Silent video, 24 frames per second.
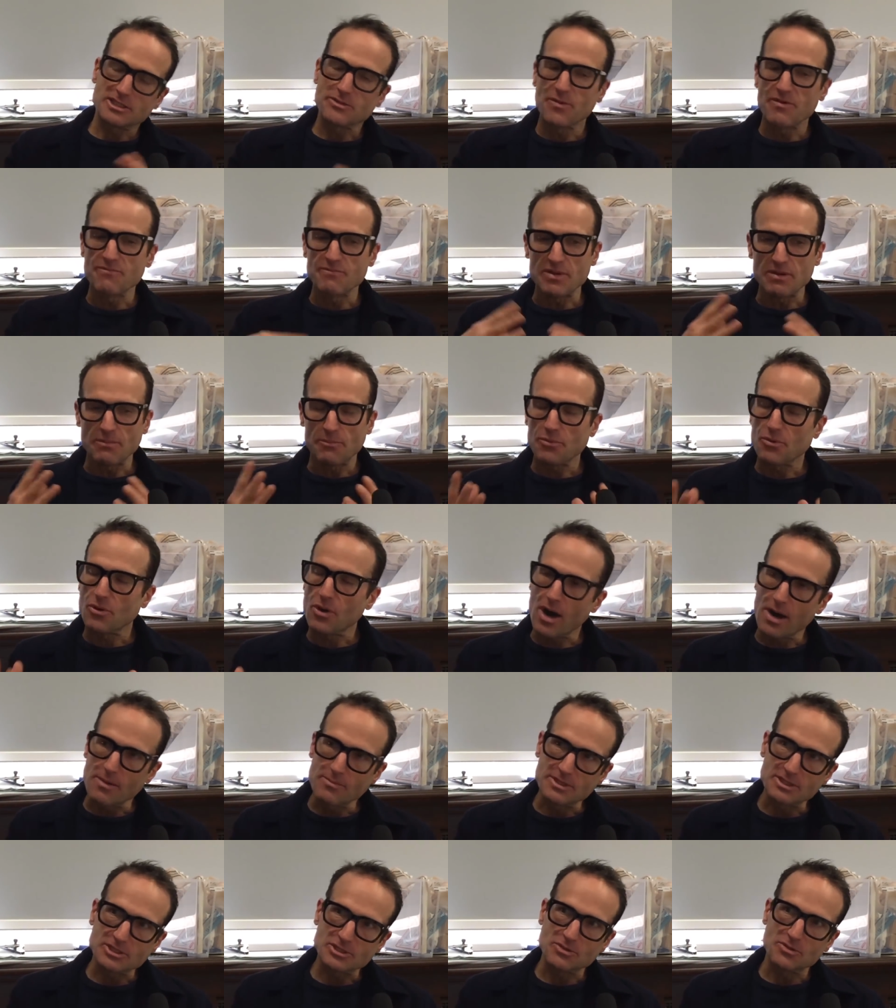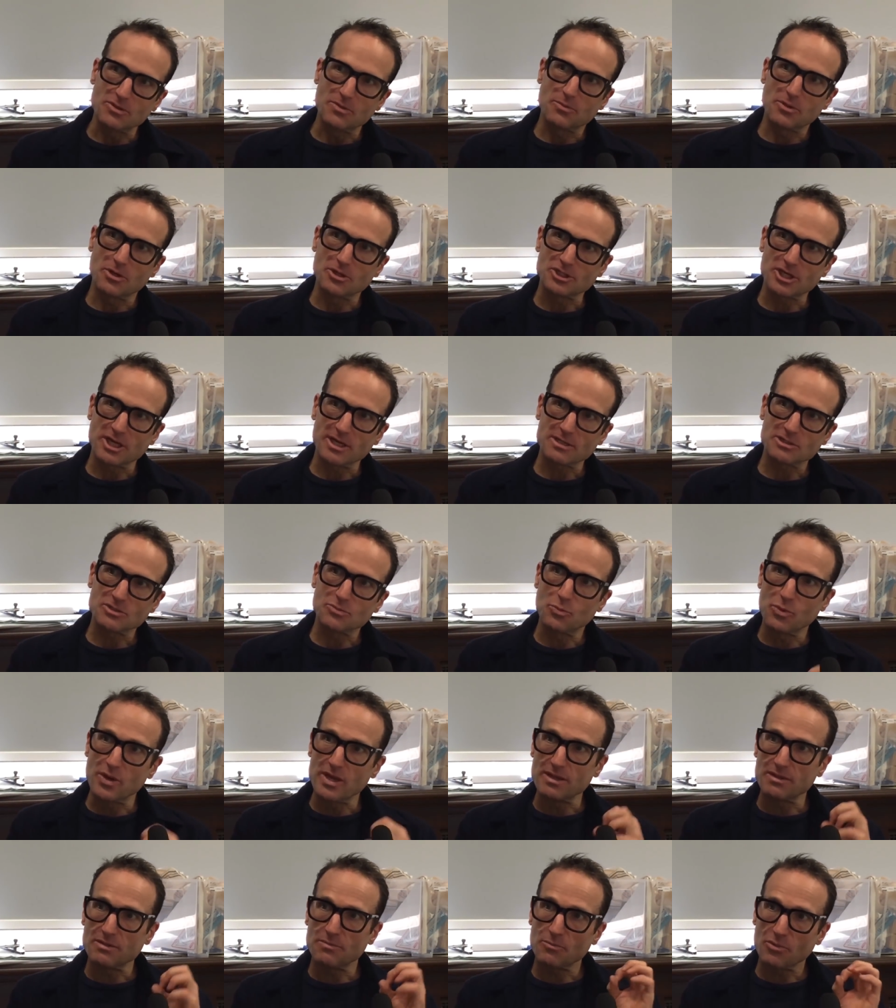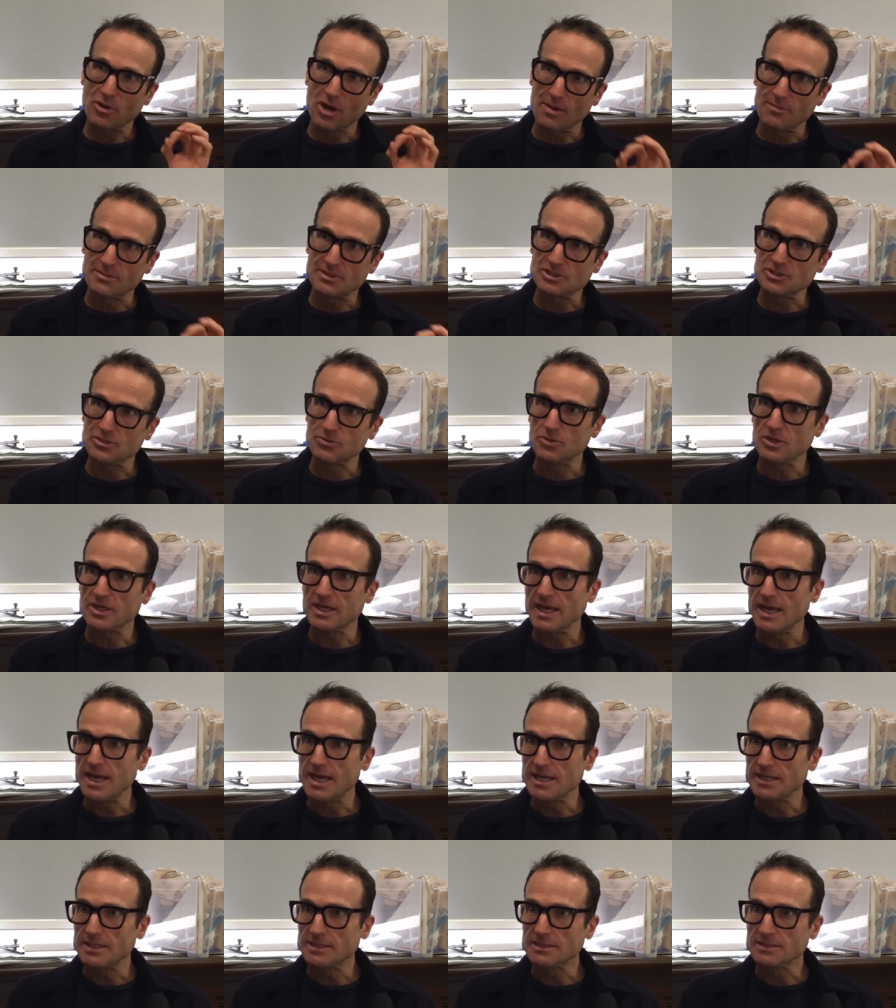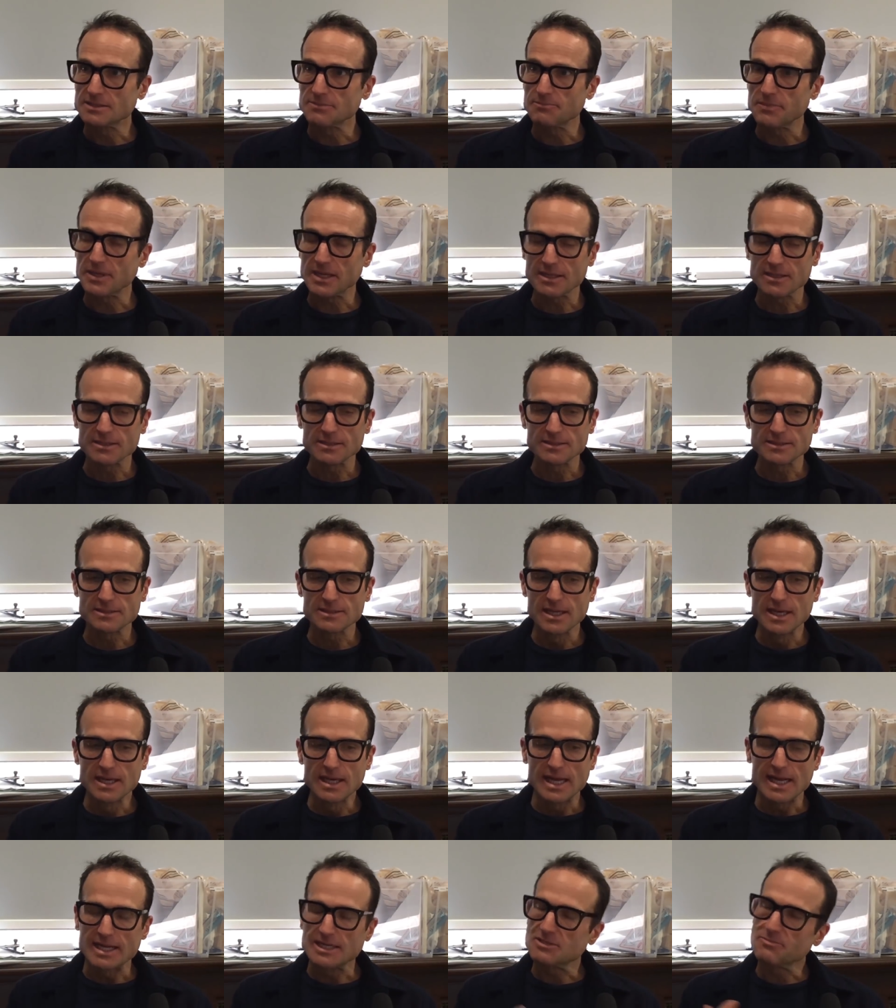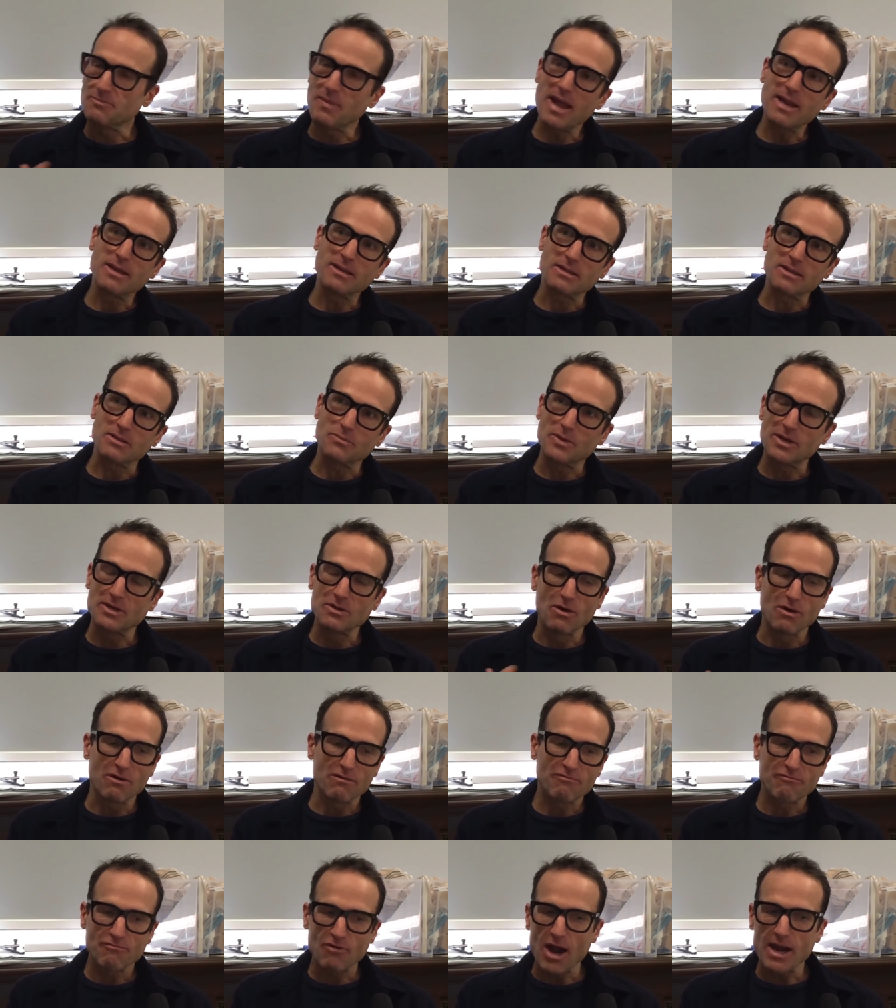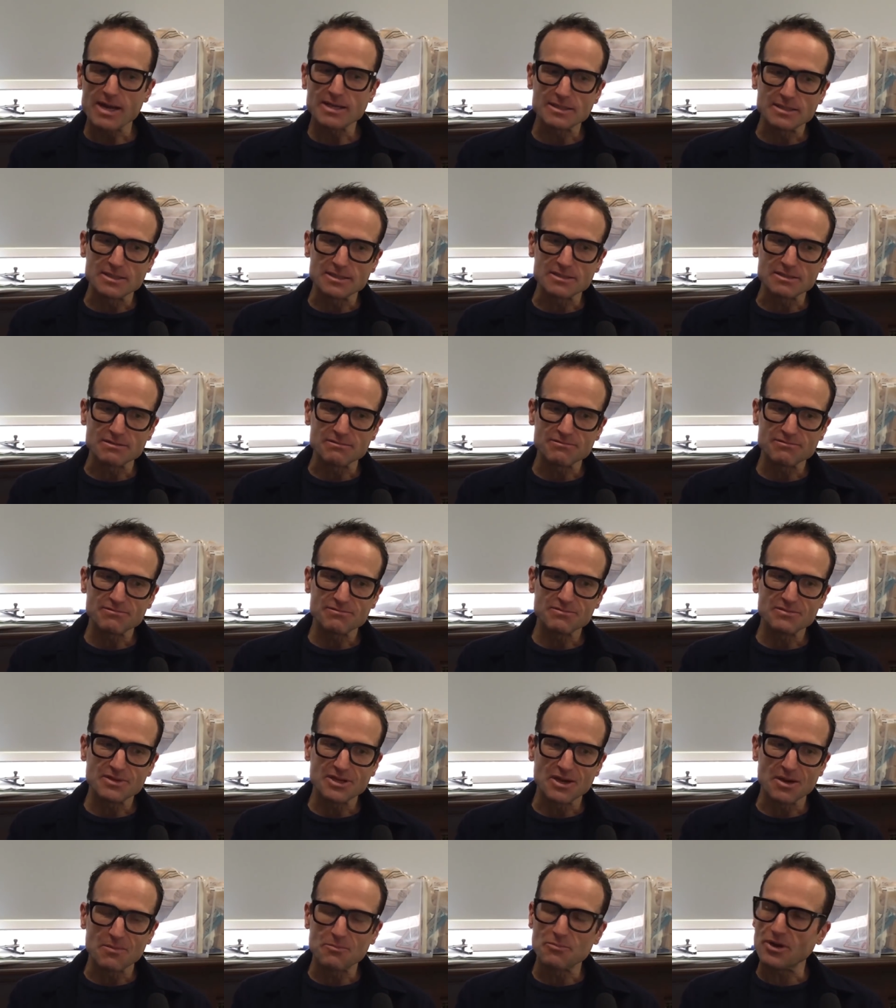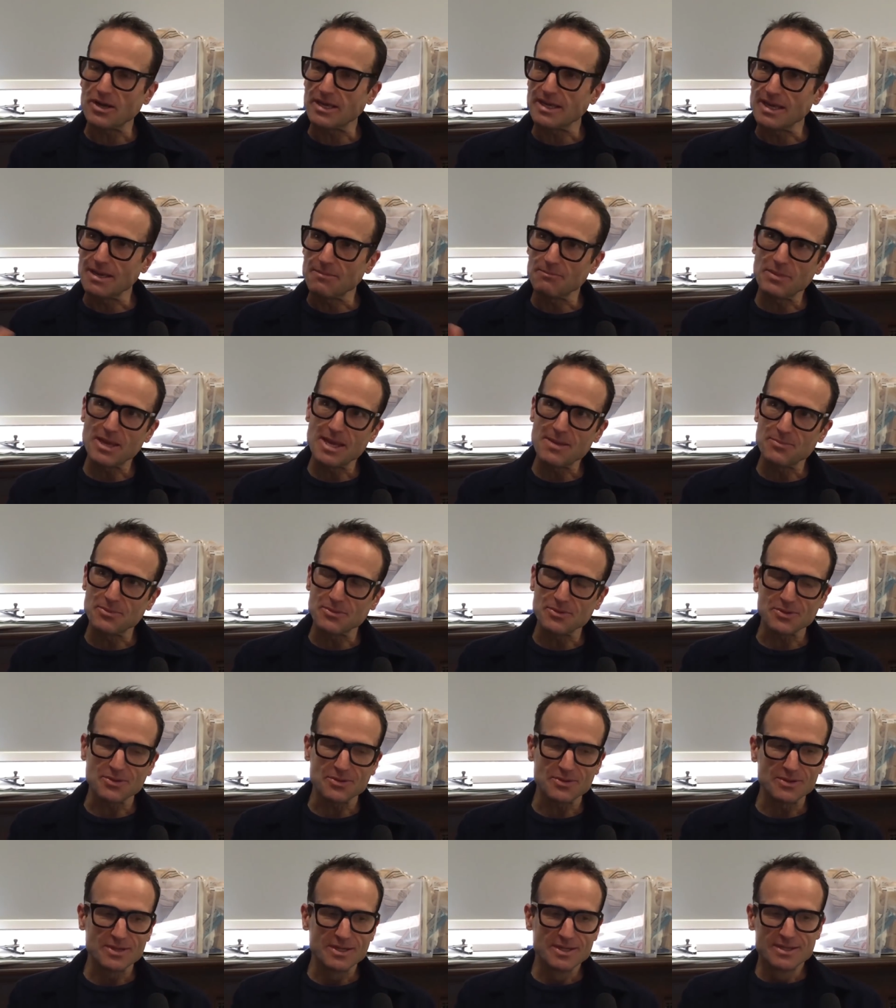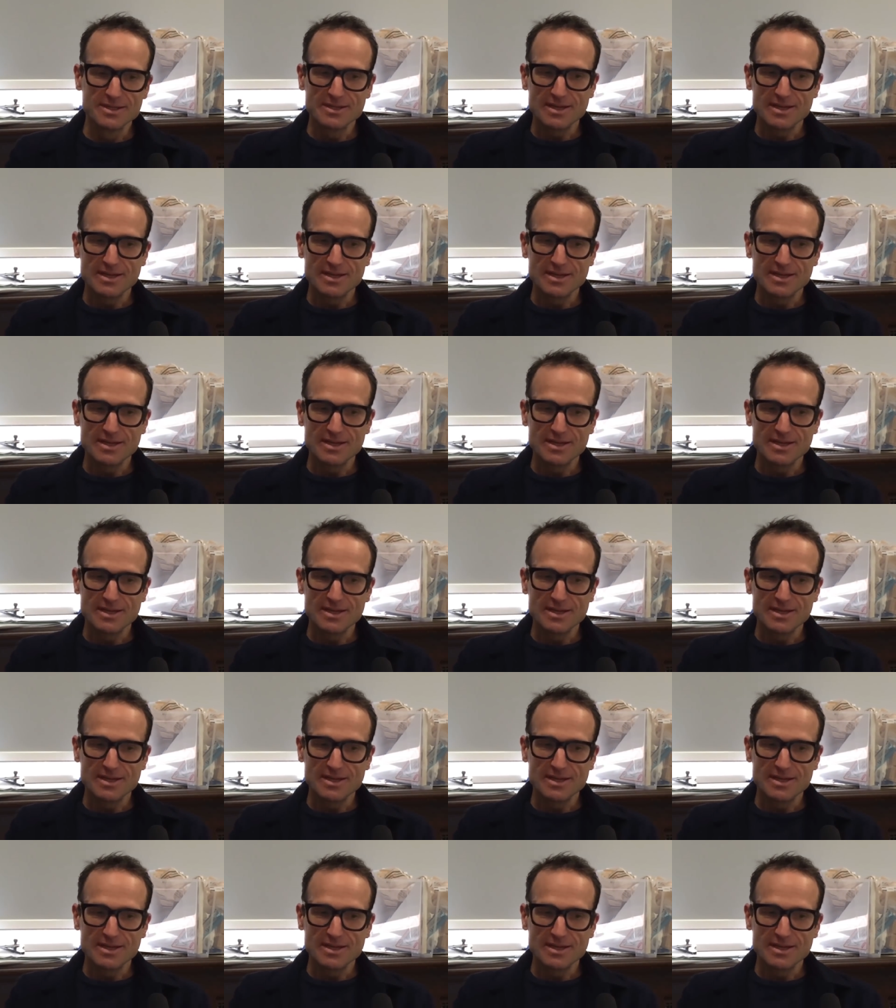So we've built primary school projects with primary school kids, because it's meant that we're not frightened of, you know, bringing in people,